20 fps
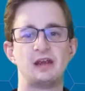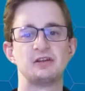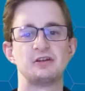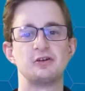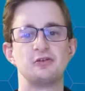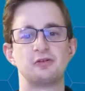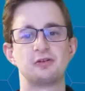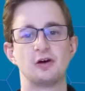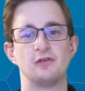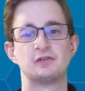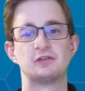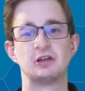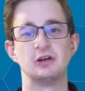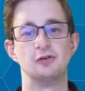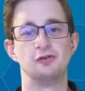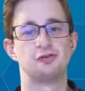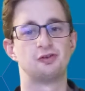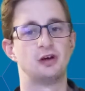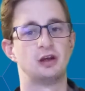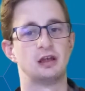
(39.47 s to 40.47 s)
their use of
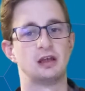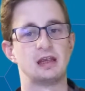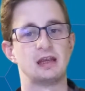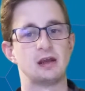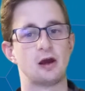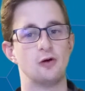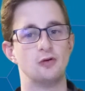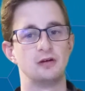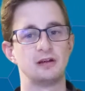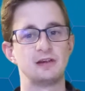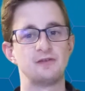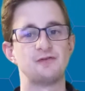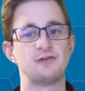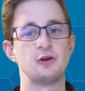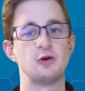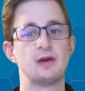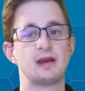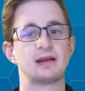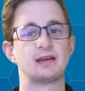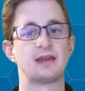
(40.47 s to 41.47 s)
children in only
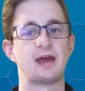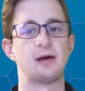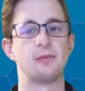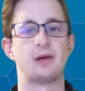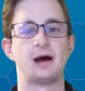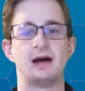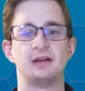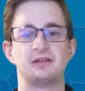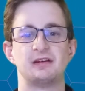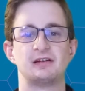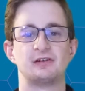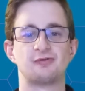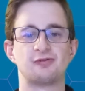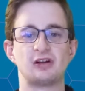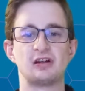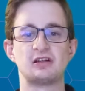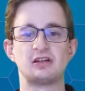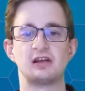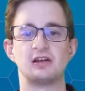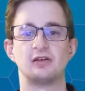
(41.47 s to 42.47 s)
viewing them as
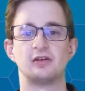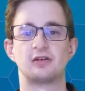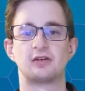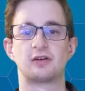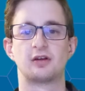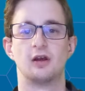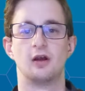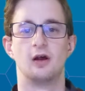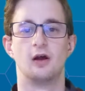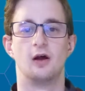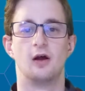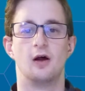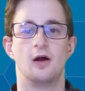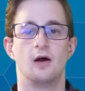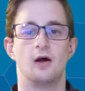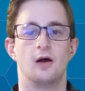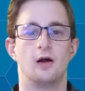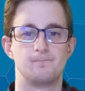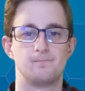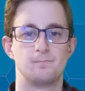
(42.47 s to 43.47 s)
ingredients,
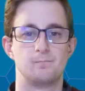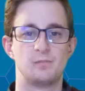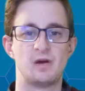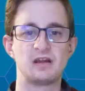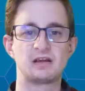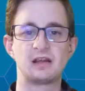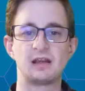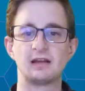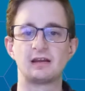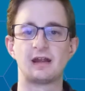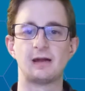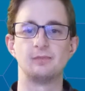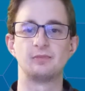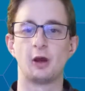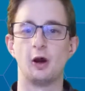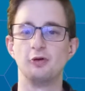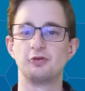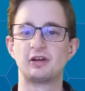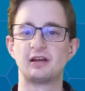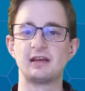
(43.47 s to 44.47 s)
making them
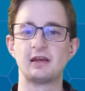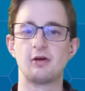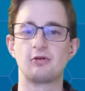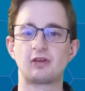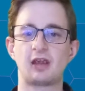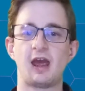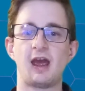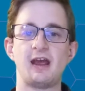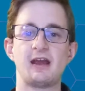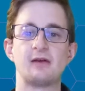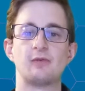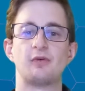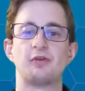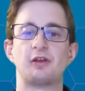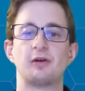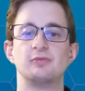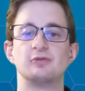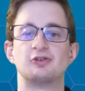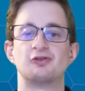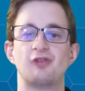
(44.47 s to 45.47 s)
totally okay with
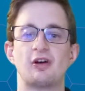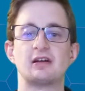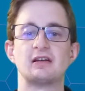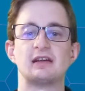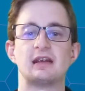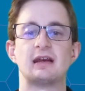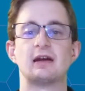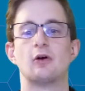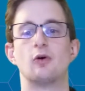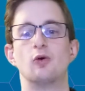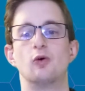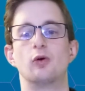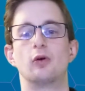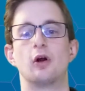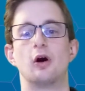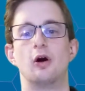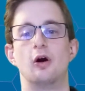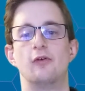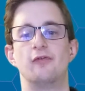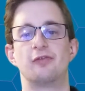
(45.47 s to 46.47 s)
them draining
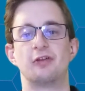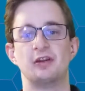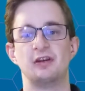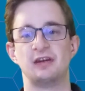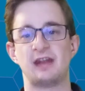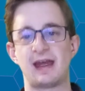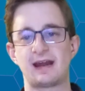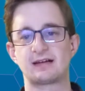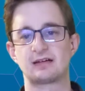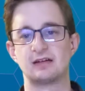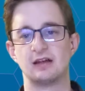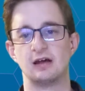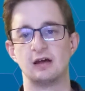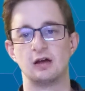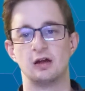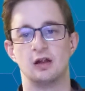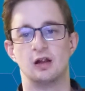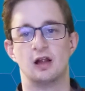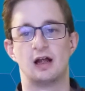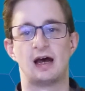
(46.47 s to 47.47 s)
all of the nectar
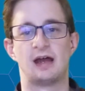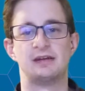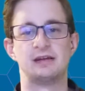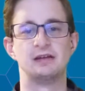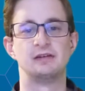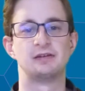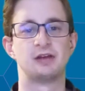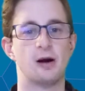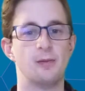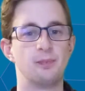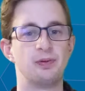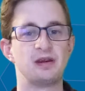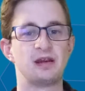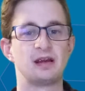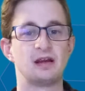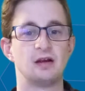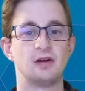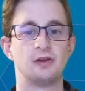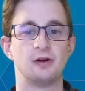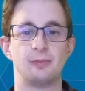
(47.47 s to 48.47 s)
and then
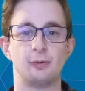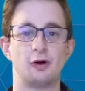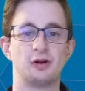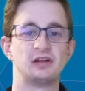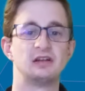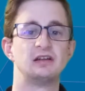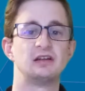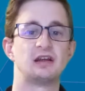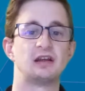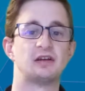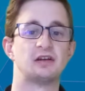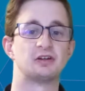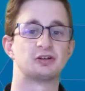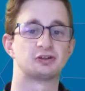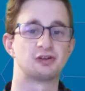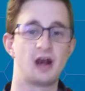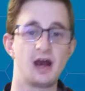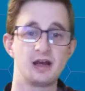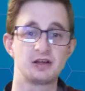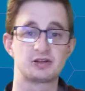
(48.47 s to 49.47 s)
dumping the bodies in the
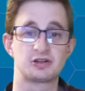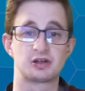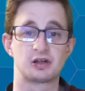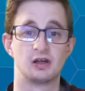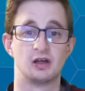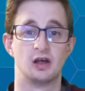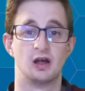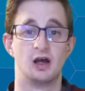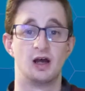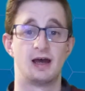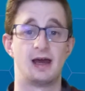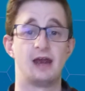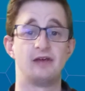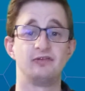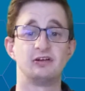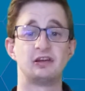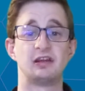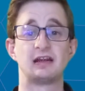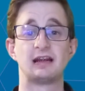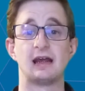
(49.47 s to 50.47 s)
trash,
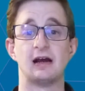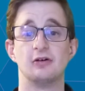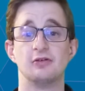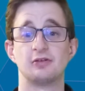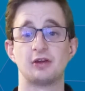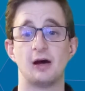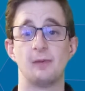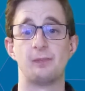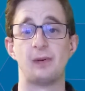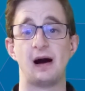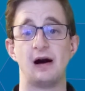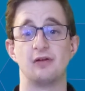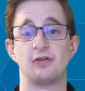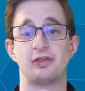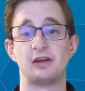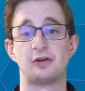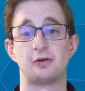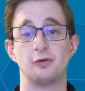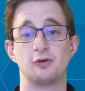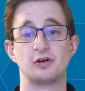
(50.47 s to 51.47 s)
everything else about
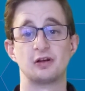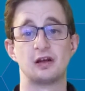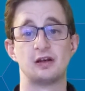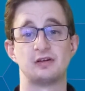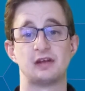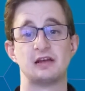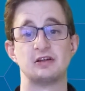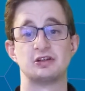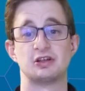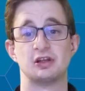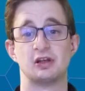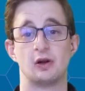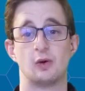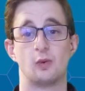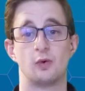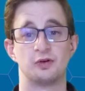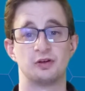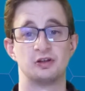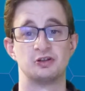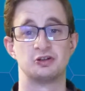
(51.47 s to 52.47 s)
this organization
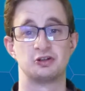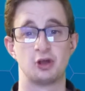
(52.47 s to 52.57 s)
was a